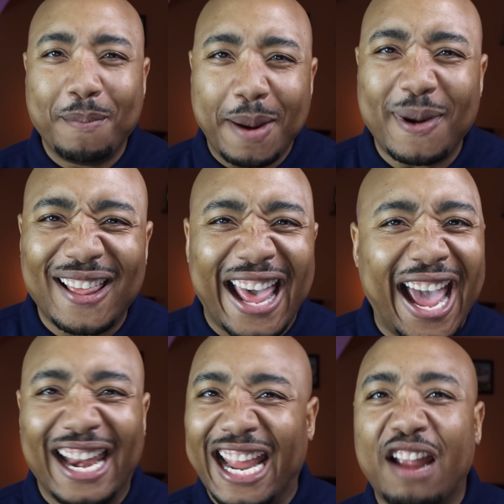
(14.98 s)
Remember
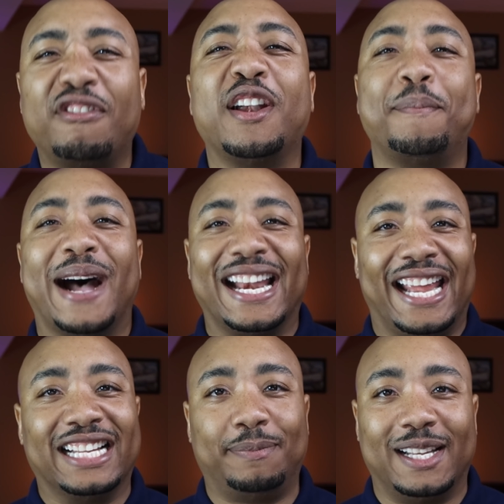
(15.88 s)
that?
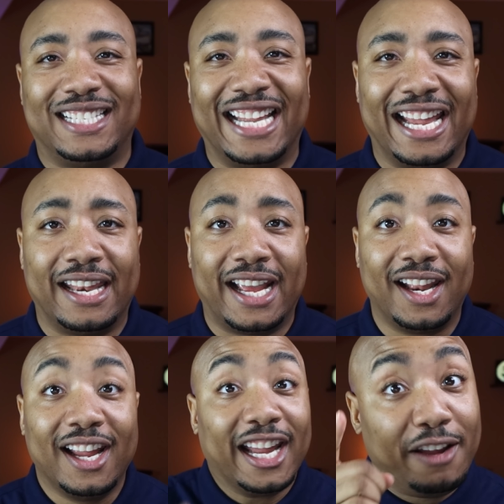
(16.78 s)
Everybody has been saying
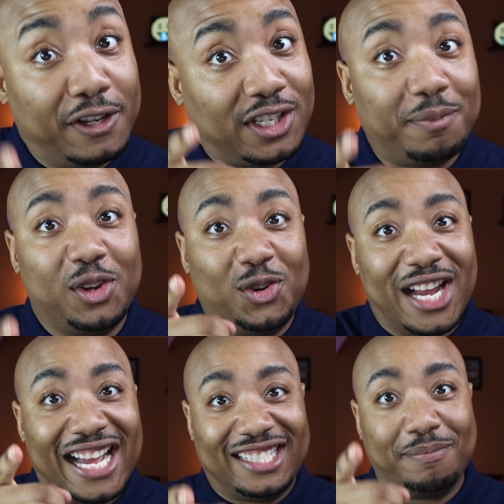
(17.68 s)
that. Even some of you
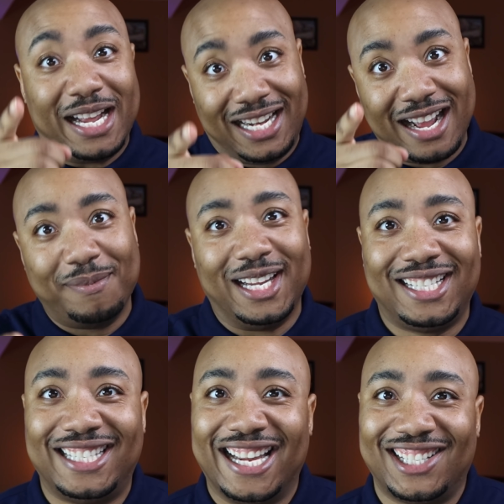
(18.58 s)
guys in my
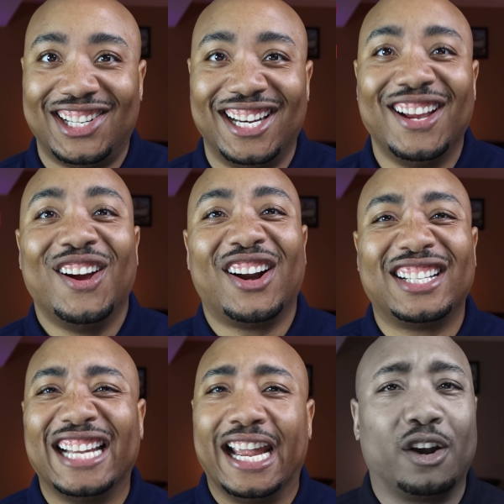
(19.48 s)
comment section
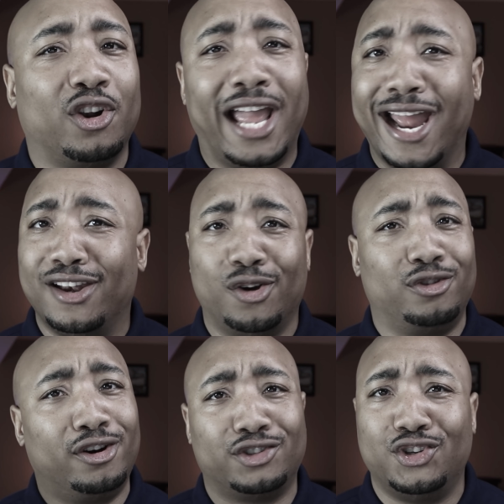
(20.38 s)
are saying,
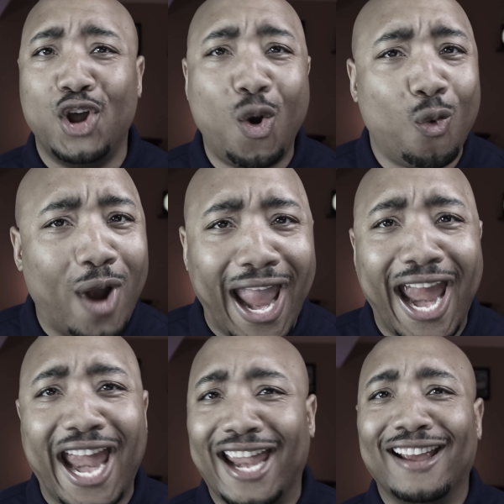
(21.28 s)
Orlando, there's no
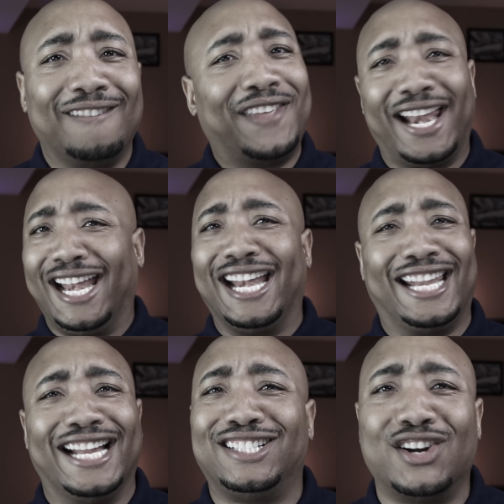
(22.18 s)
way that
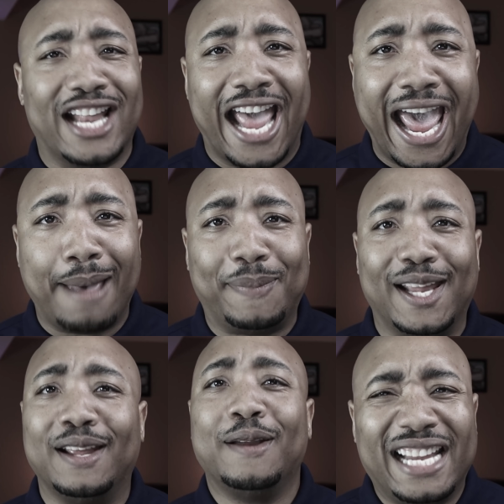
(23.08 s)
anything's going to
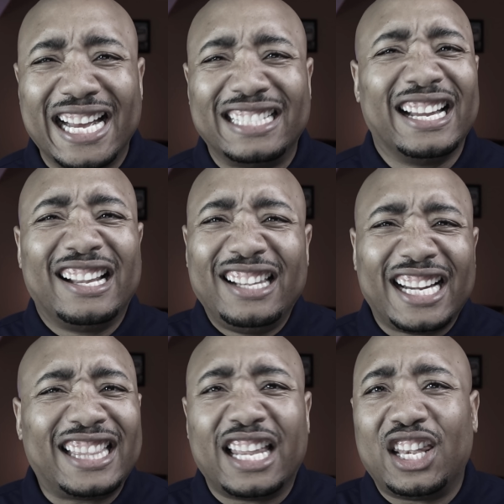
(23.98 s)
happen because
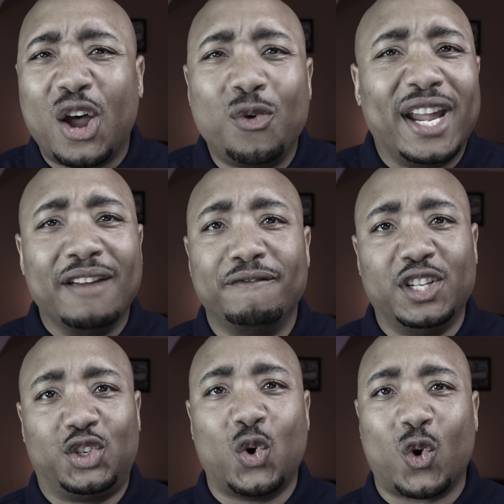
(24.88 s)
look at the low
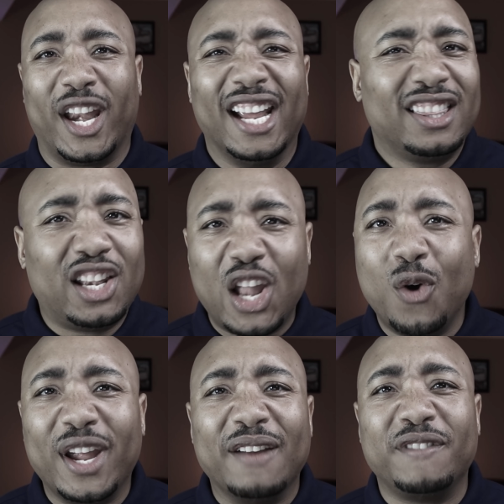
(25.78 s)
inventory. The
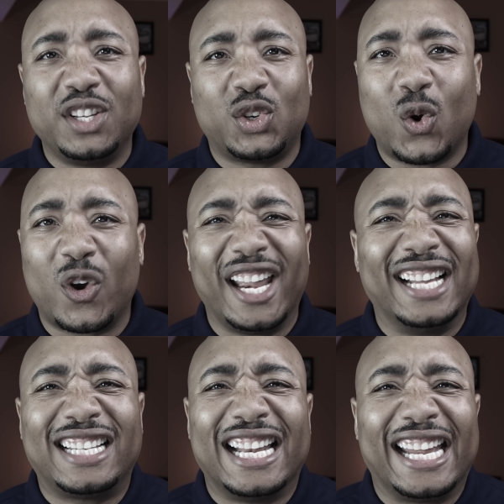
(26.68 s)
low inventory
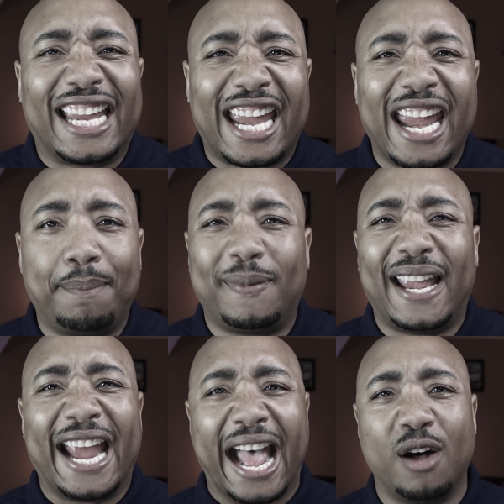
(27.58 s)
is going to keep
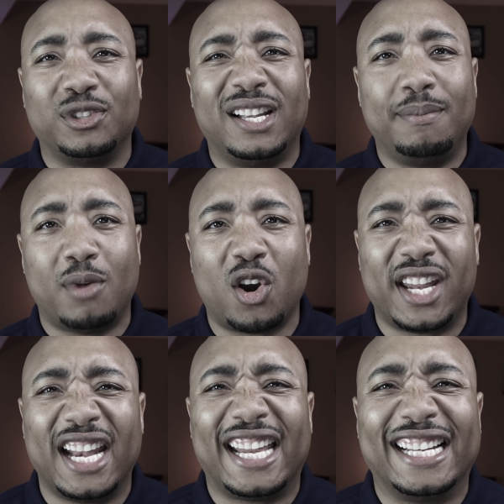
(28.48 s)
the housing
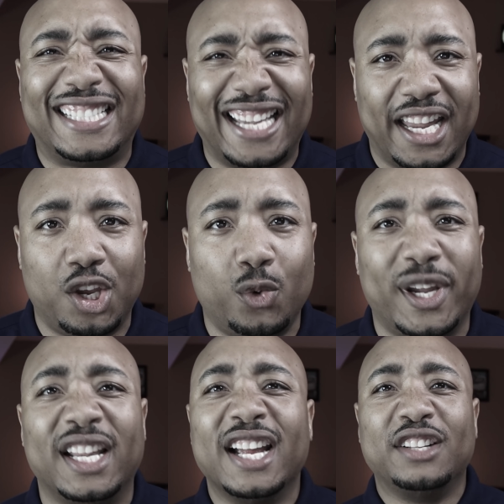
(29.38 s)
market
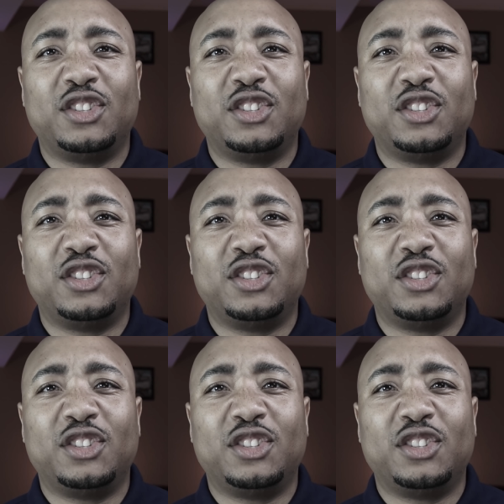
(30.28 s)
continuing